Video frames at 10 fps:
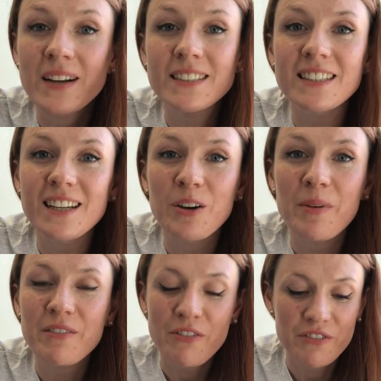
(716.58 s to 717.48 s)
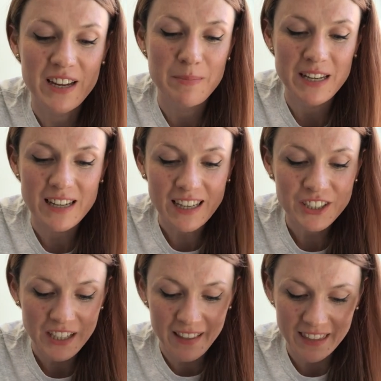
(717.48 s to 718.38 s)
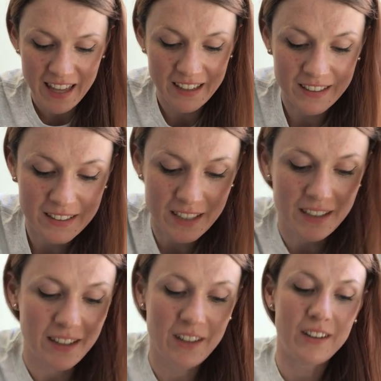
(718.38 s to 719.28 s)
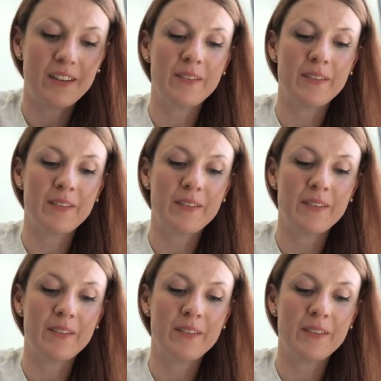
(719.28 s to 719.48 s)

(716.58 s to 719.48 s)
I did a little bit of a freebie dash at the end and I got